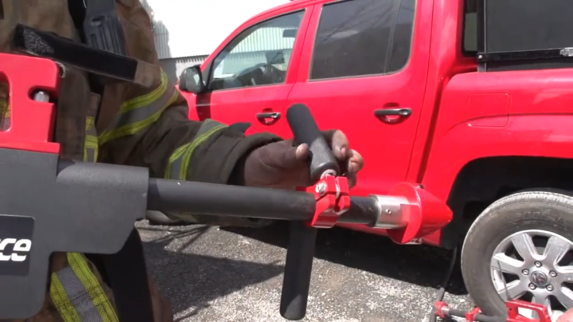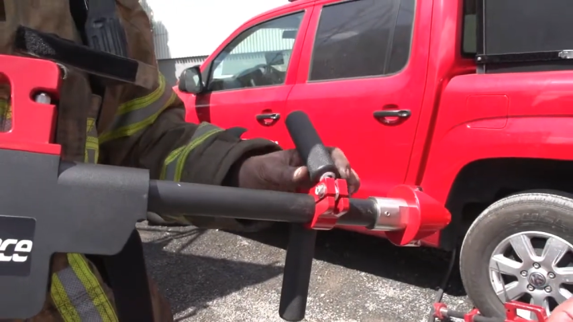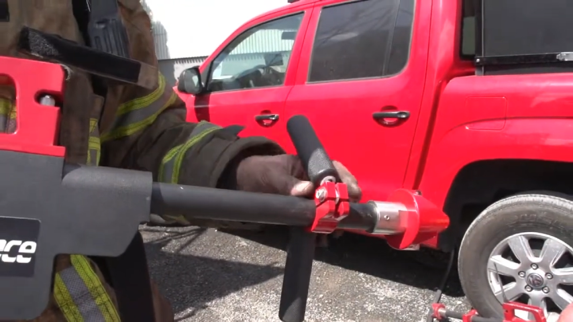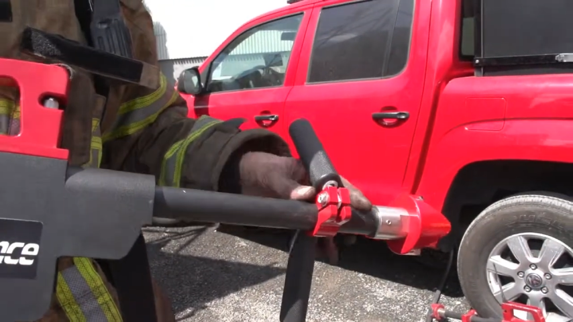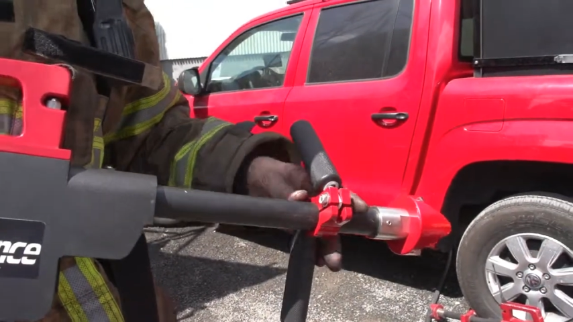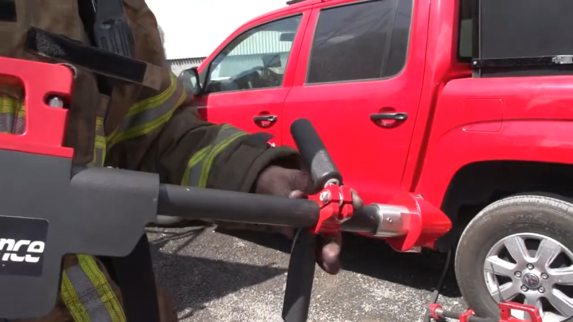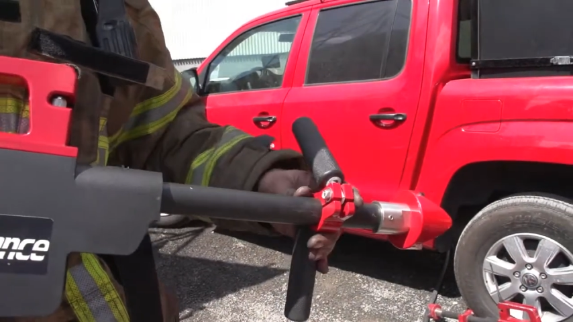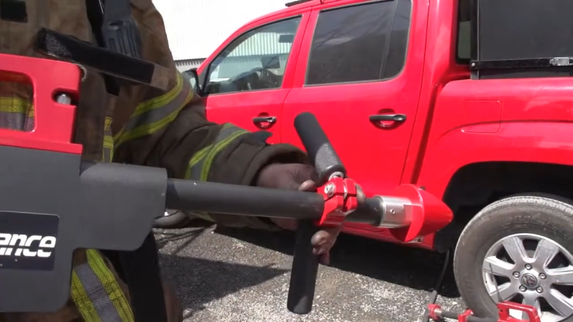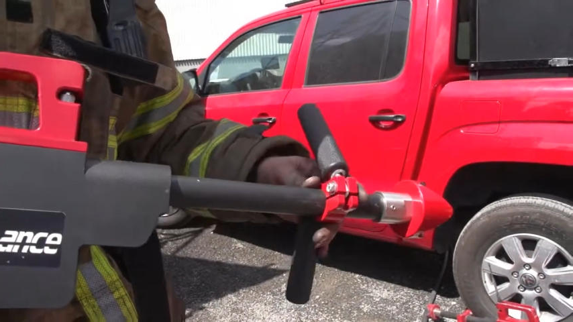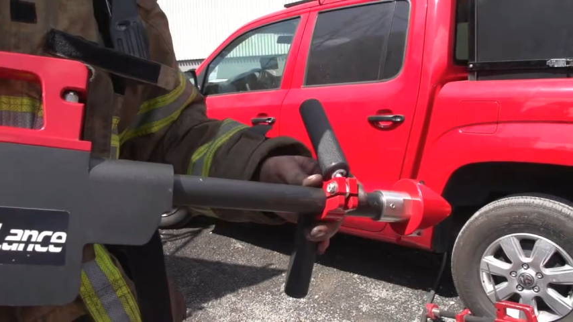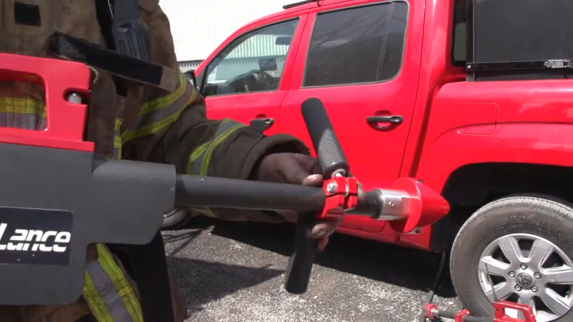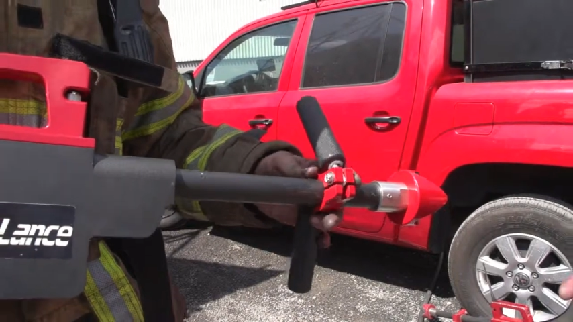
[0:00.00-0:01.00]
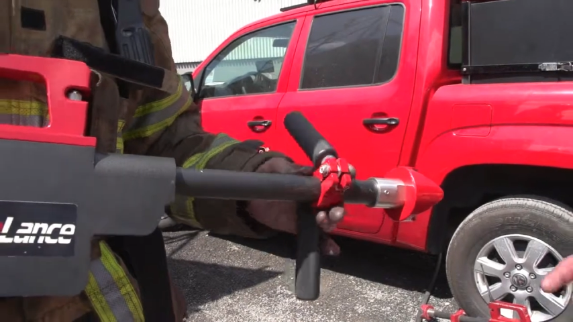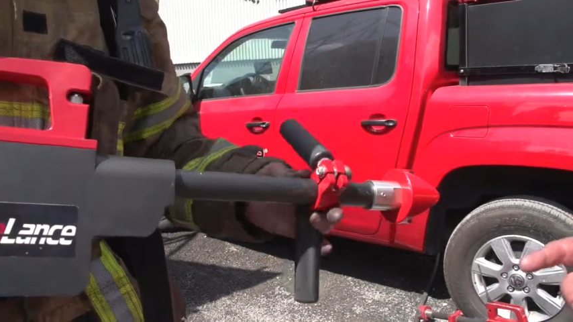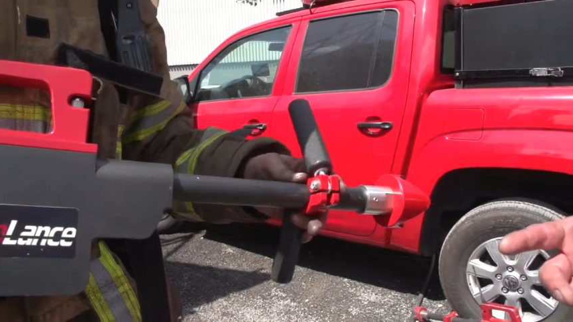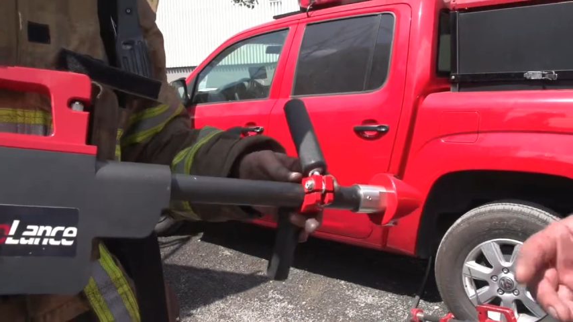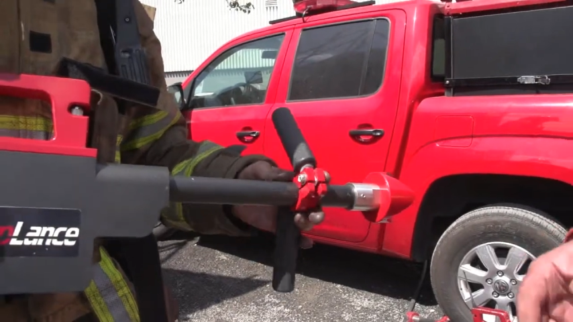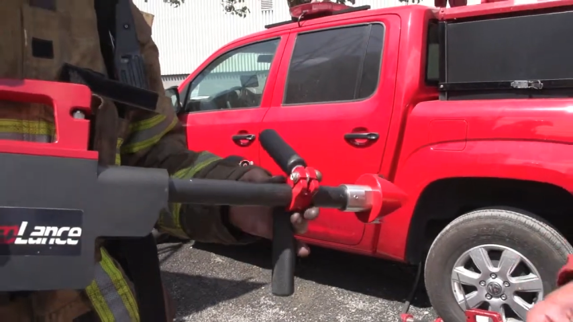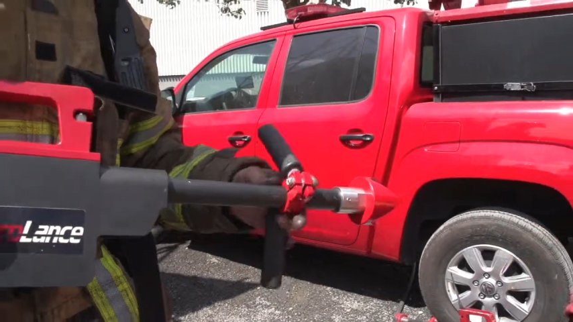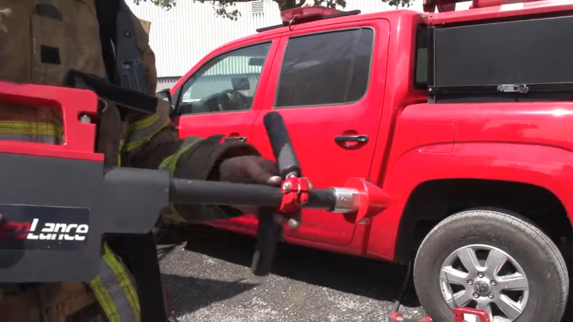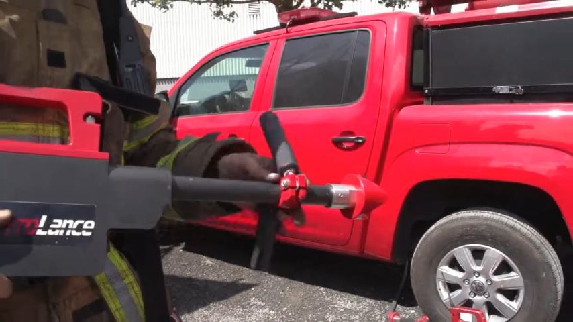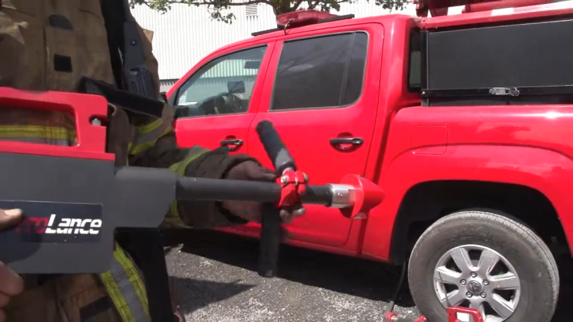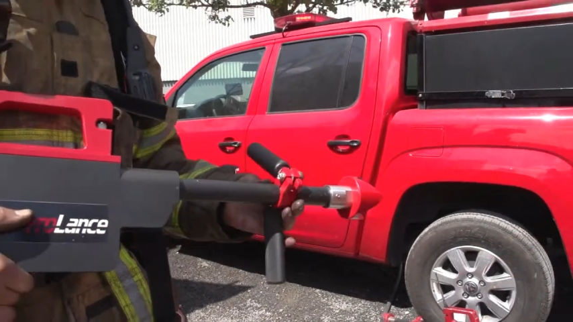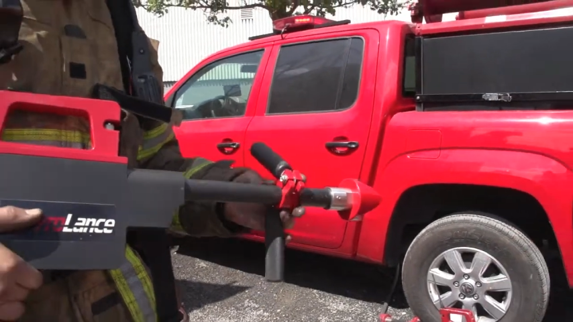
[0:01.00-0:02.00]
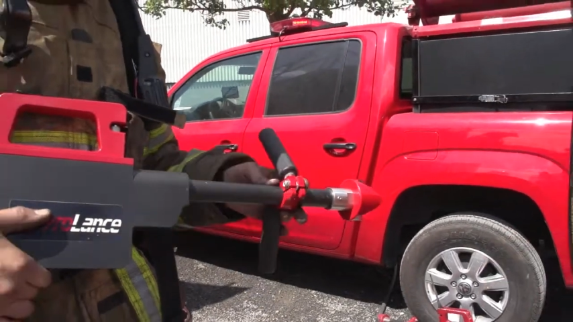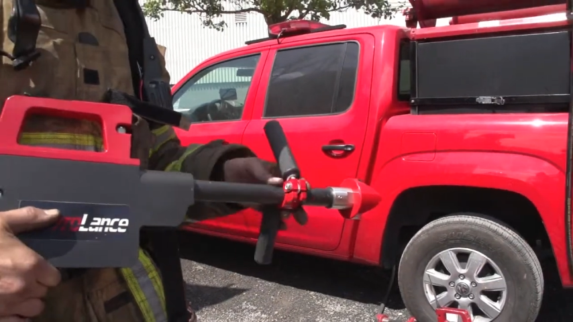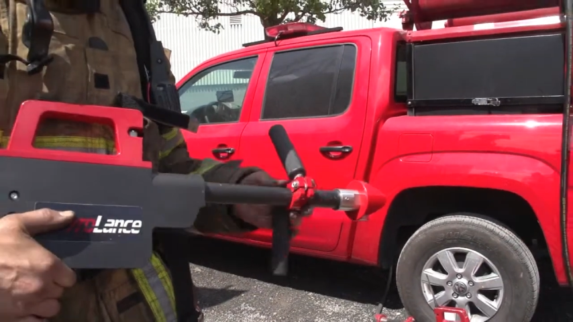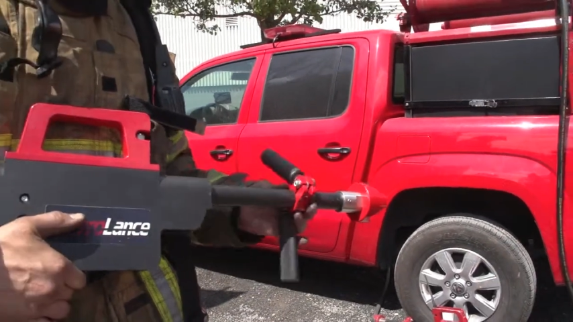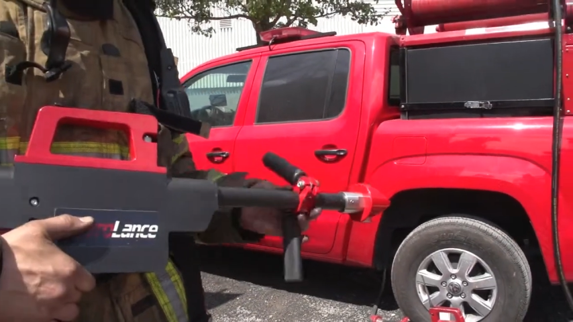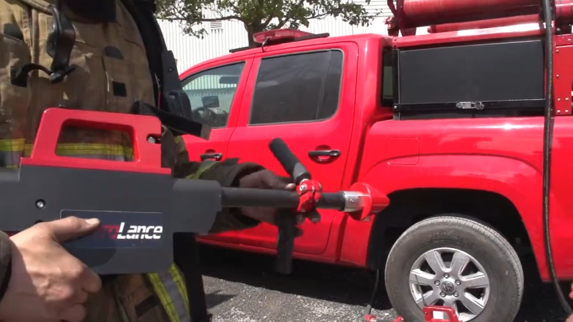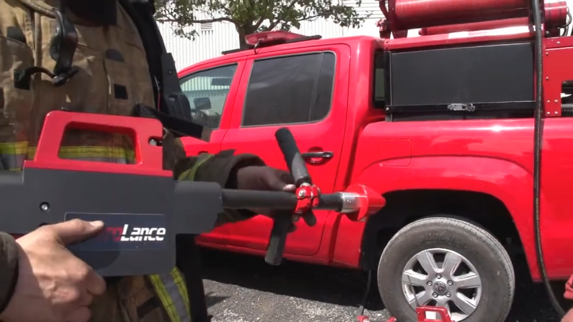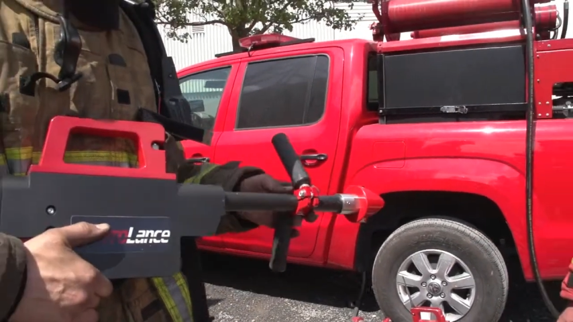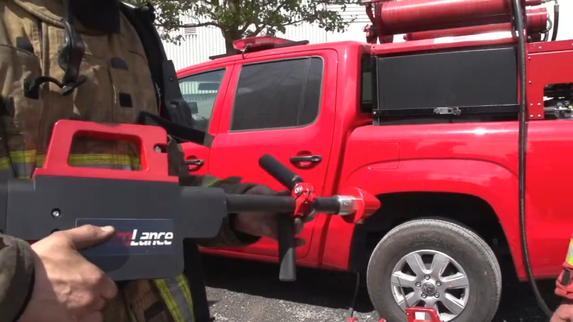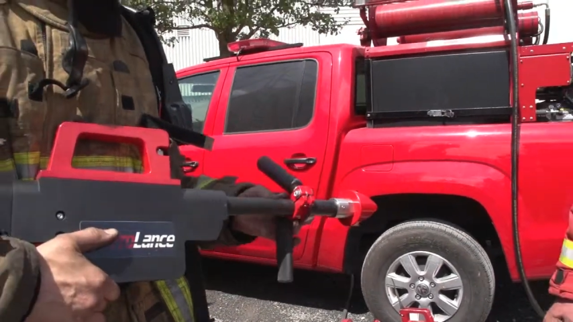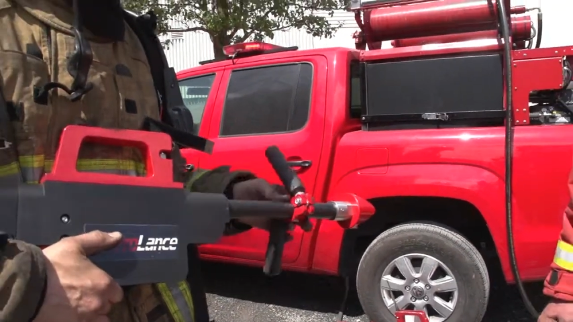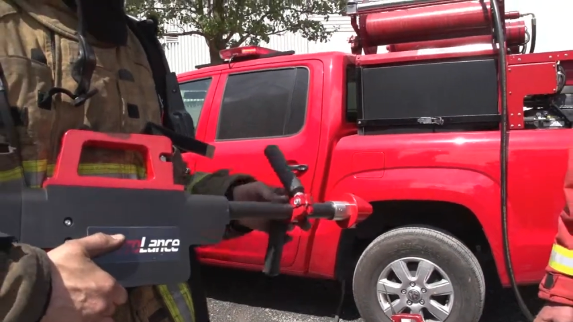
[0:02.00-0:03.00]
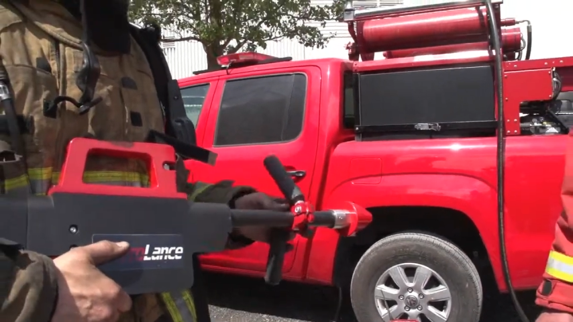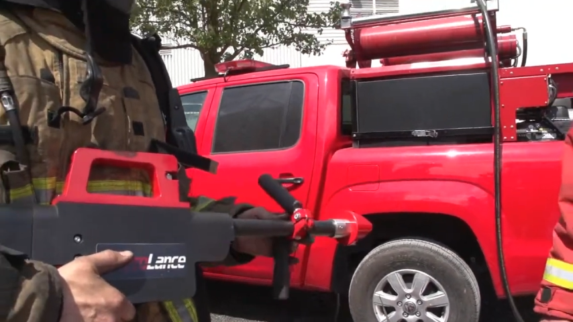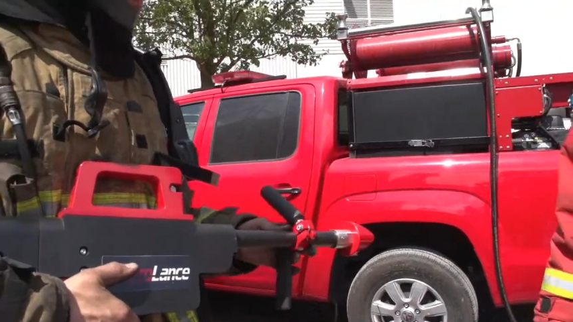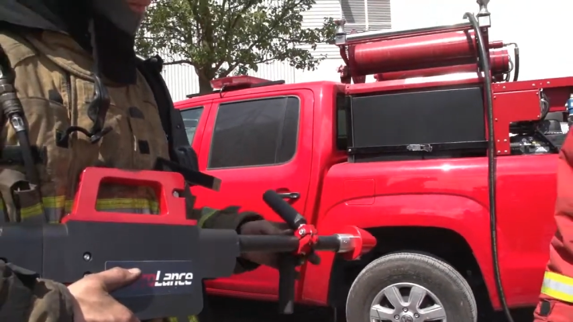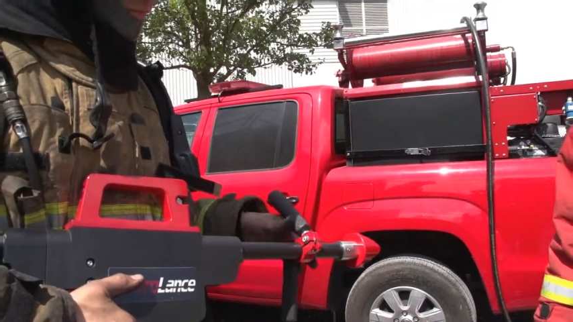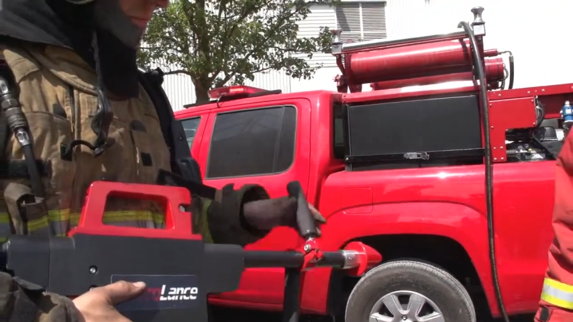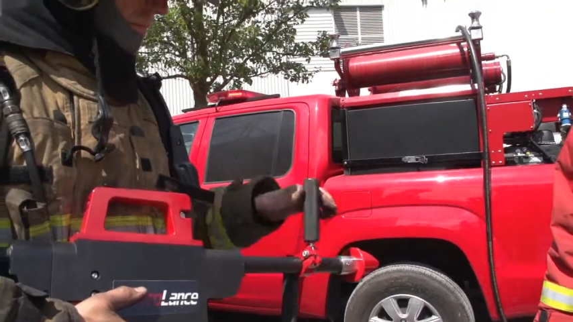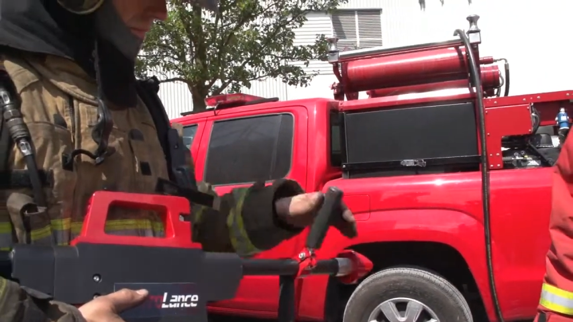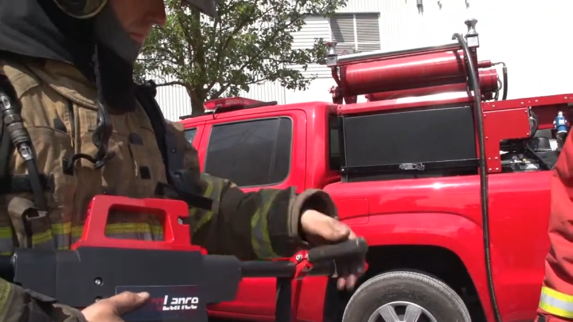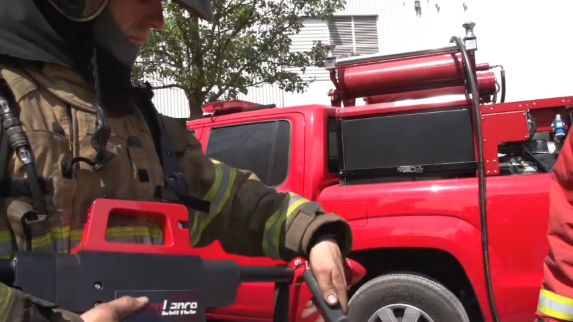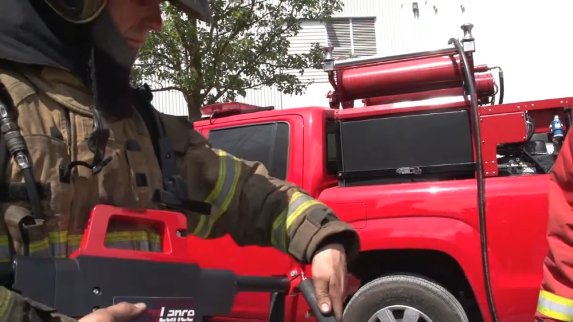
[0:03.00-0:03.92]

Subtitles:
No face is visible, so there are no lips to read.